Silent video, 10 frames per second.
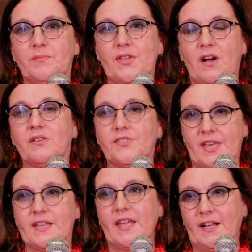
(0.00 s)
the arts
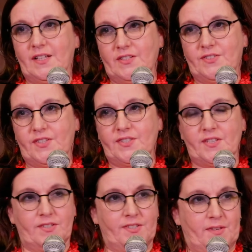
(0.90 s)
in England. There's
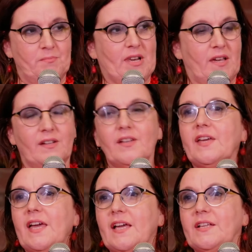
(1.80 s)
a similar
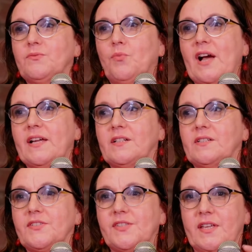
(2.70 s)
in
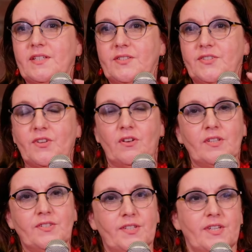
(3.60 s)
Wales, in
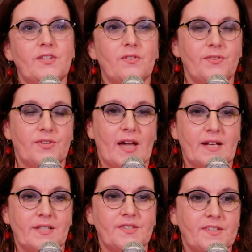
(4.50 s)
Scotland and in Northern
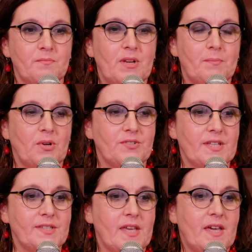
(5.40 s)
Ireland, similar
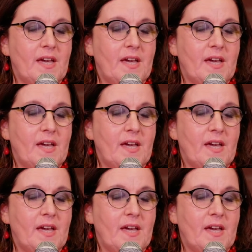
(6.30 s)
bodies.